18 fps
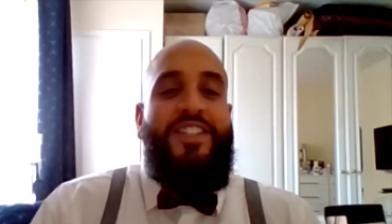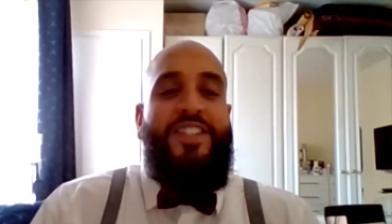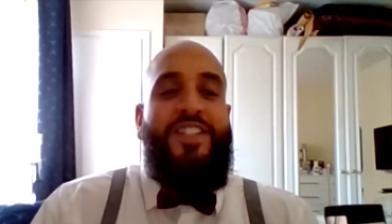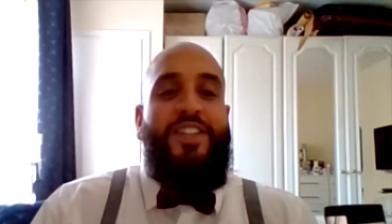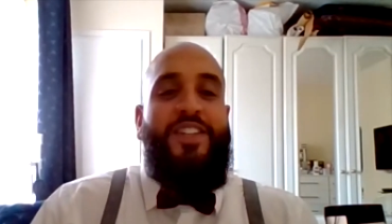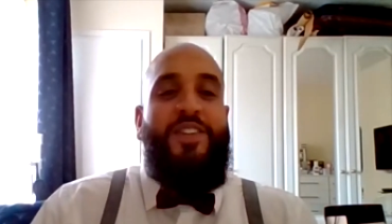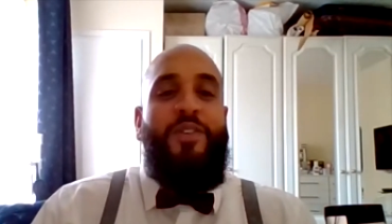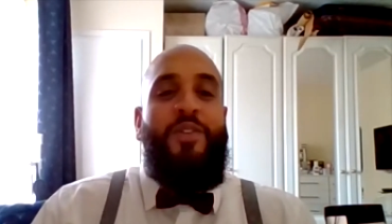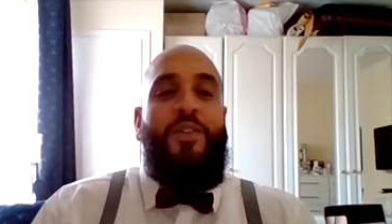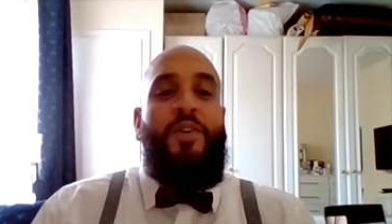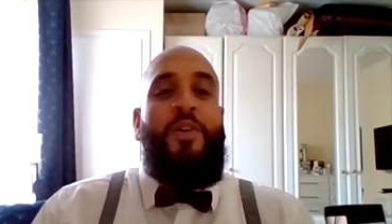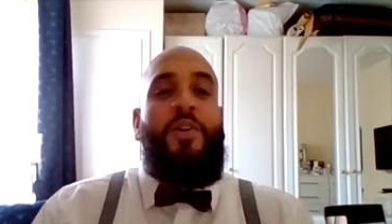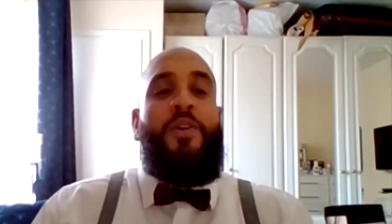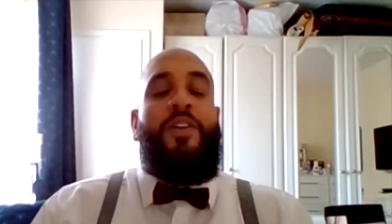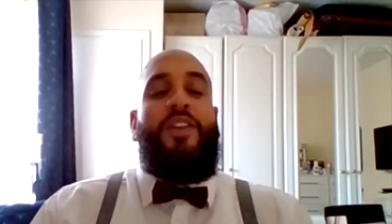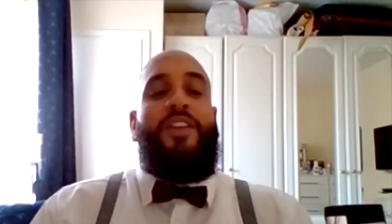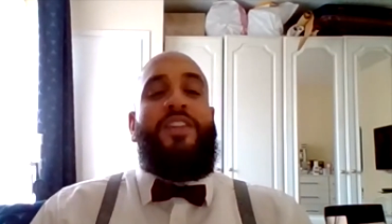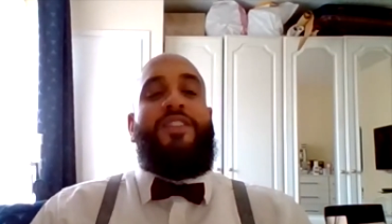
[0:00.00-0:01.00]
Listen,
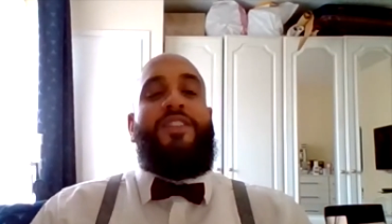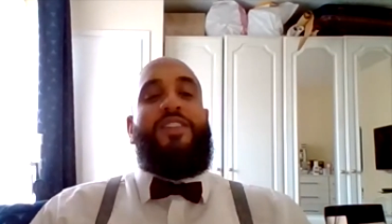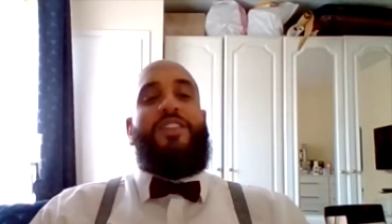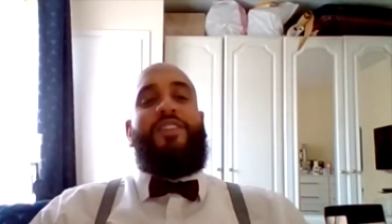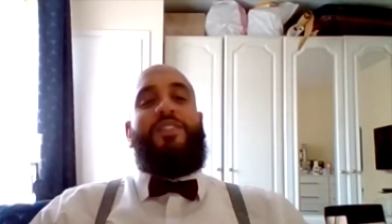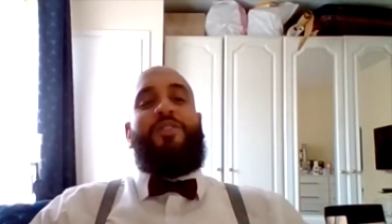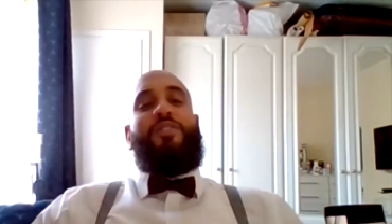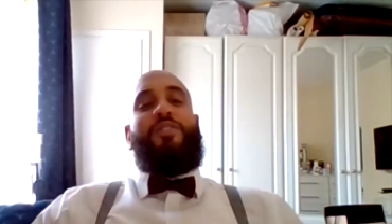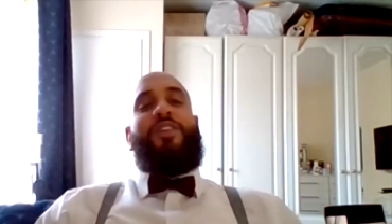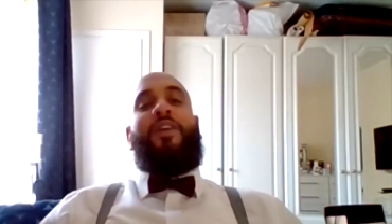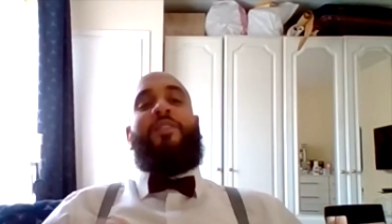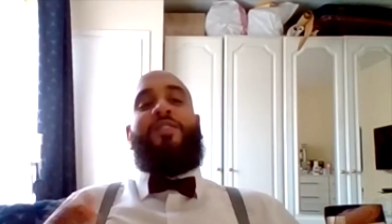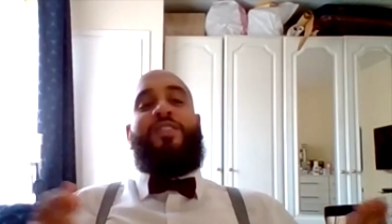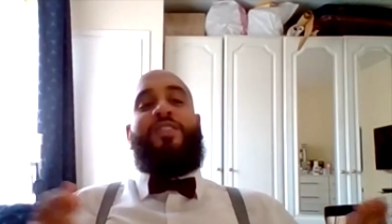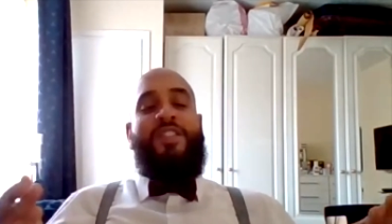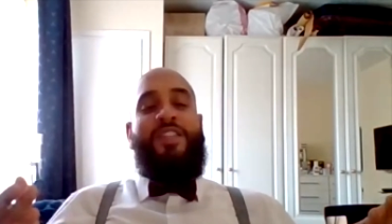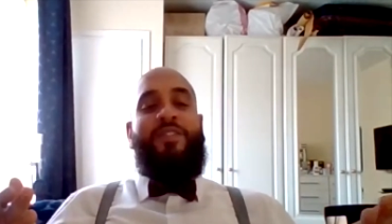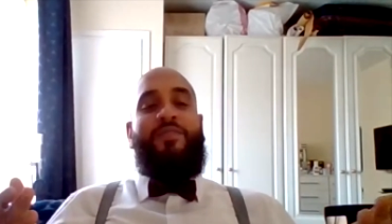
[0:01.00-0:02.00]
listen. Yeah, haven't
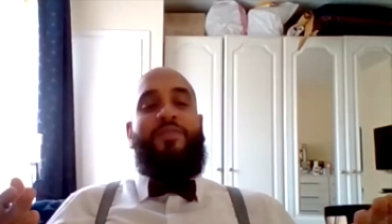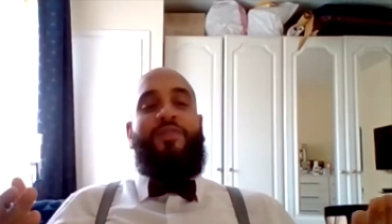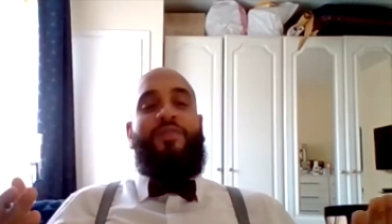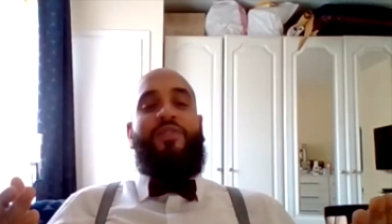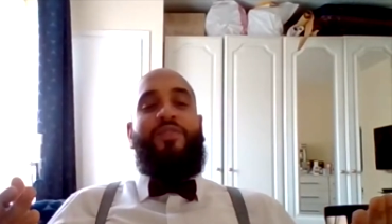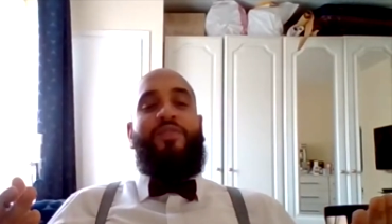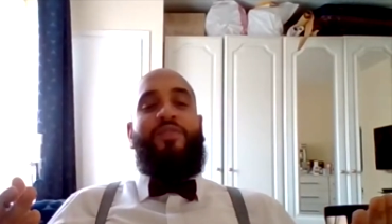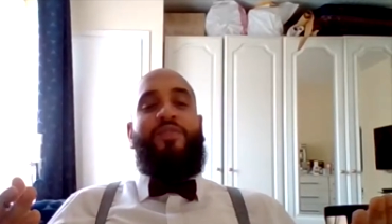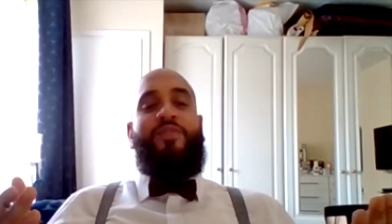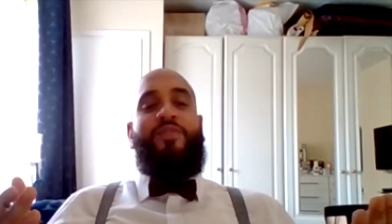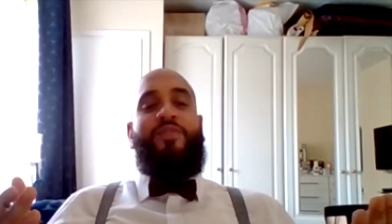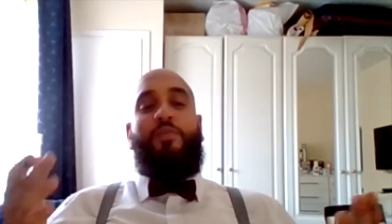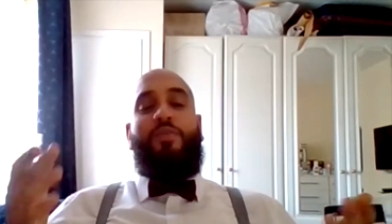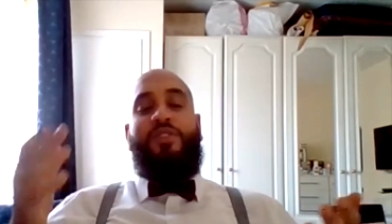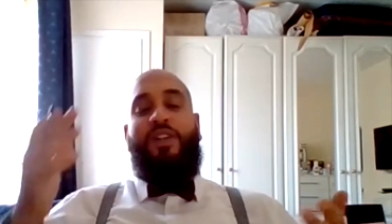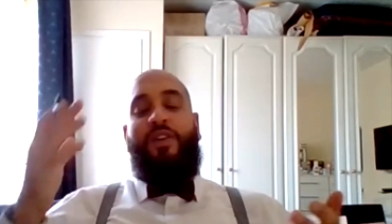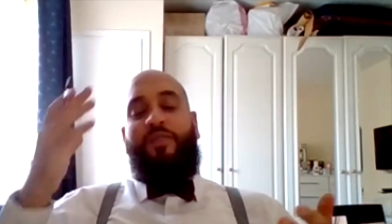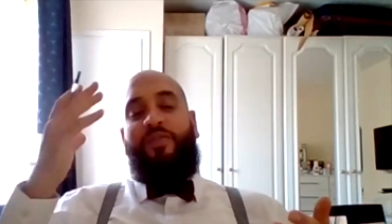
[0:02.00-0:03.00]
you seen fucking,
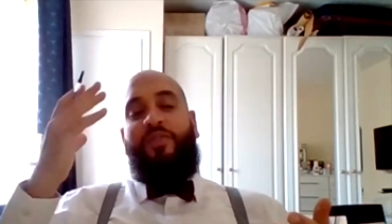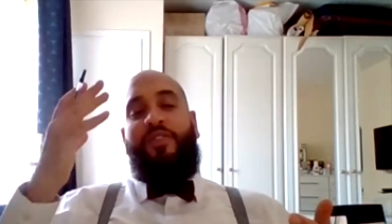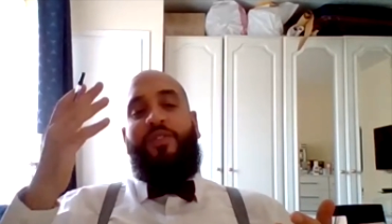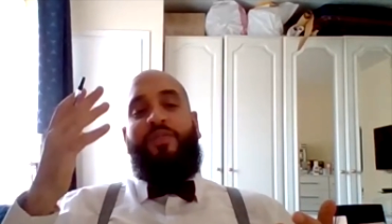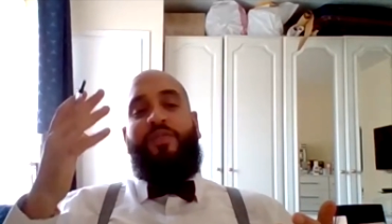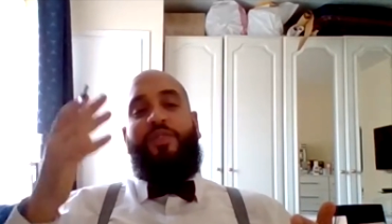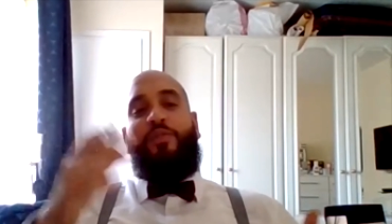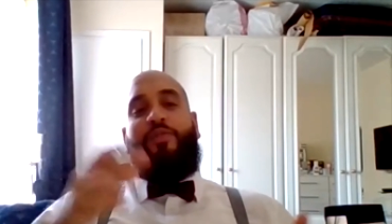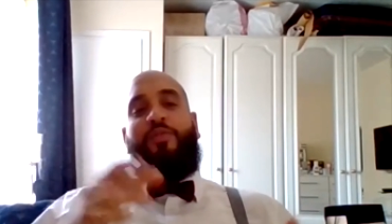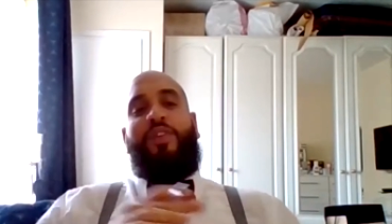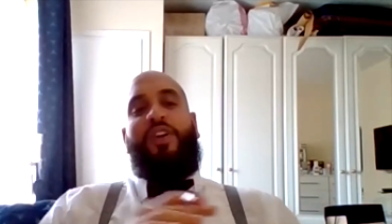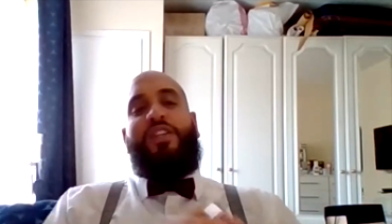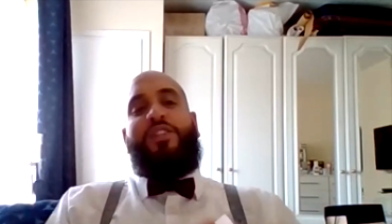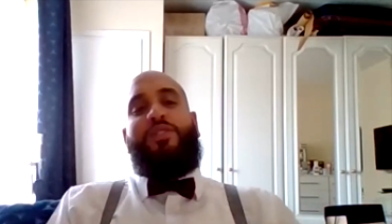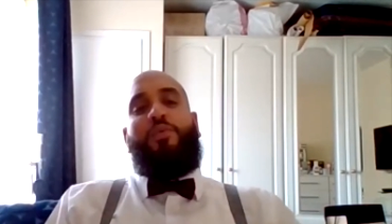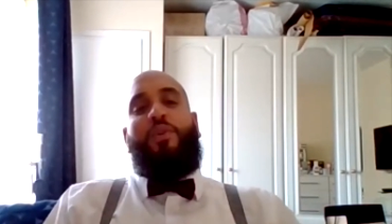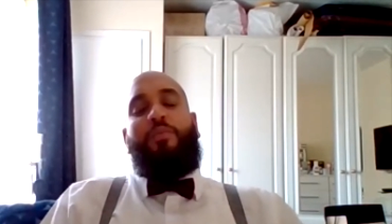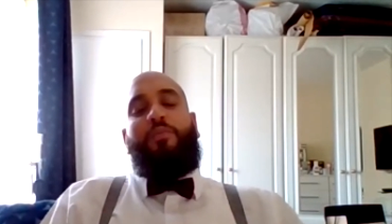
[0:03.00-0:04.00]
what was that film?
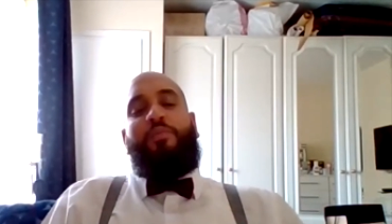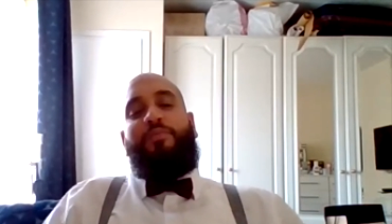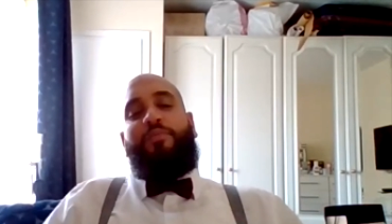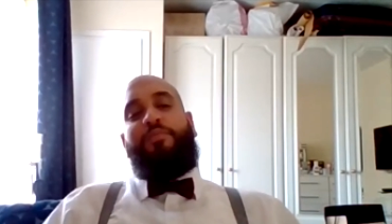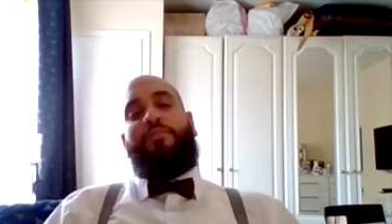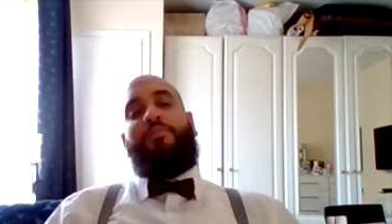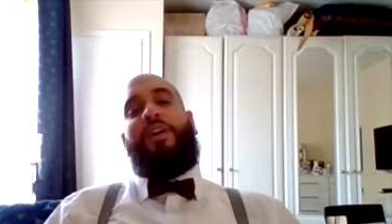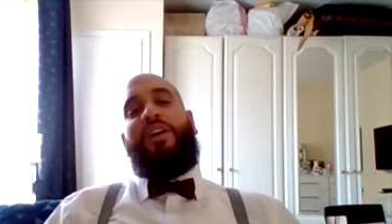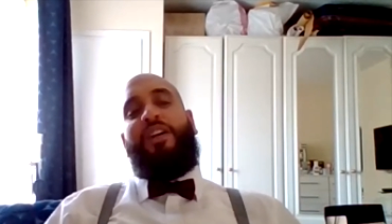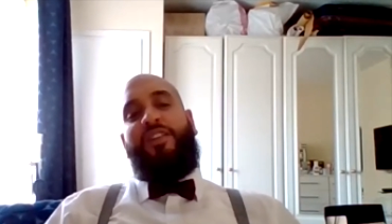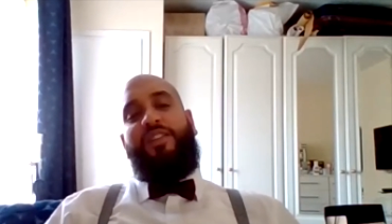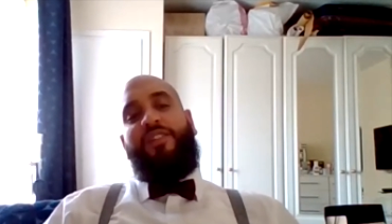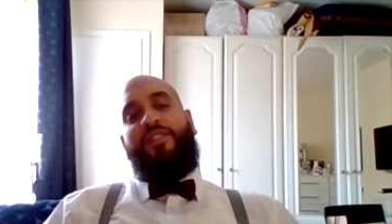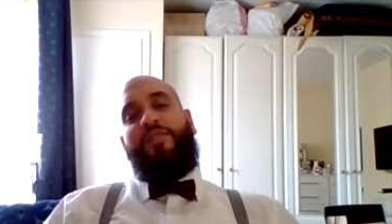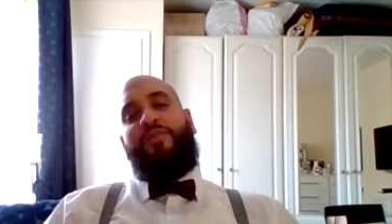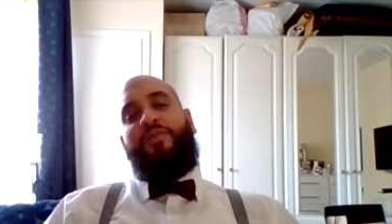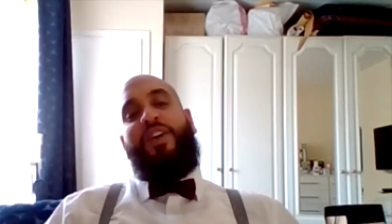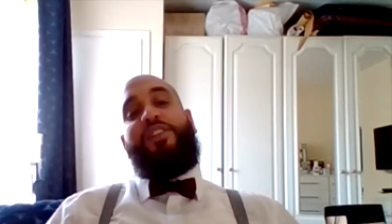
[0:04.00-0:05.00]
Face Off. Mad.
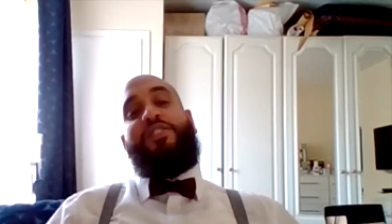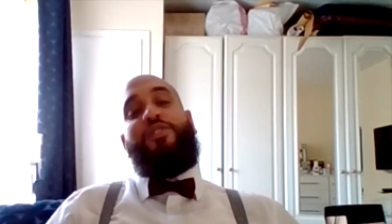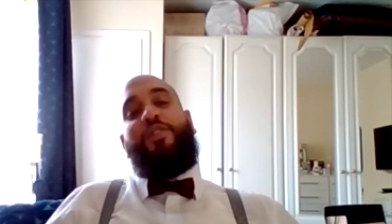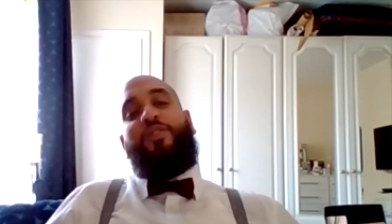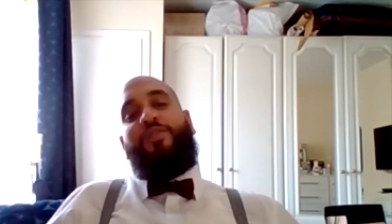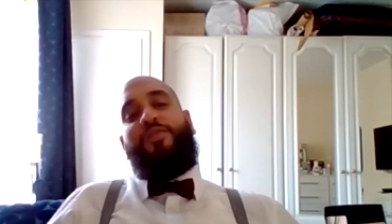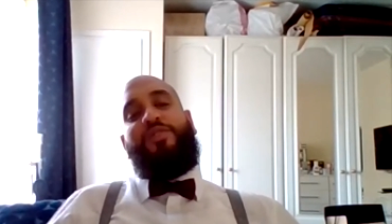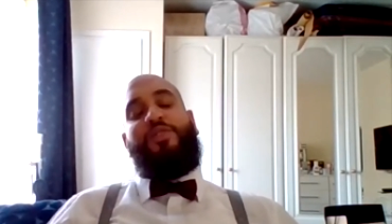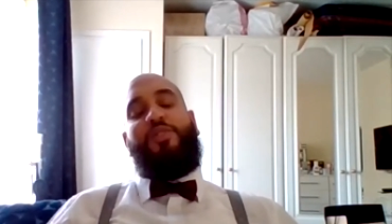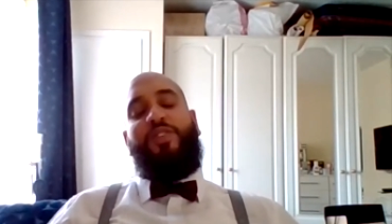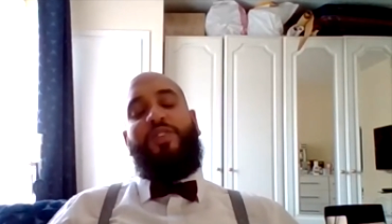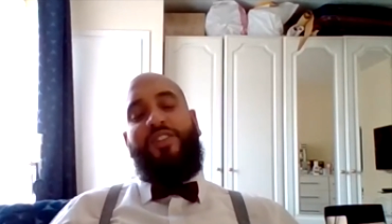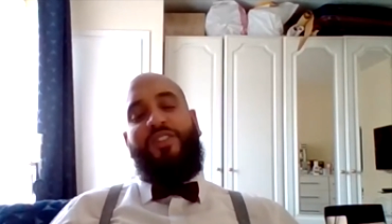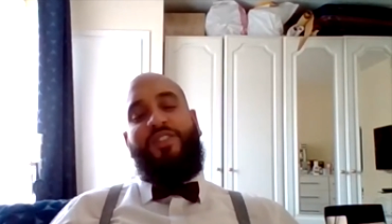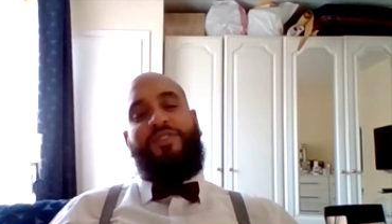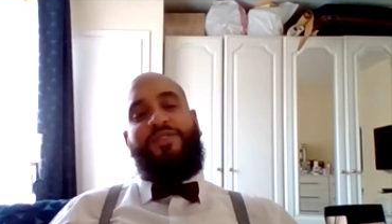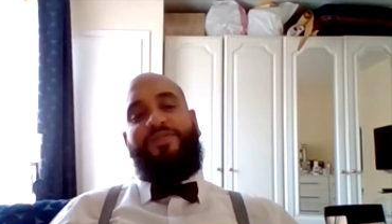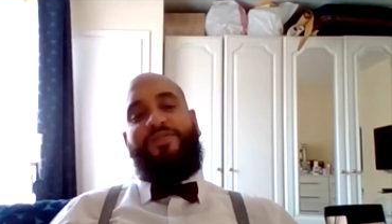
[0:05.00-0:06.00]
Face Off. Sorry.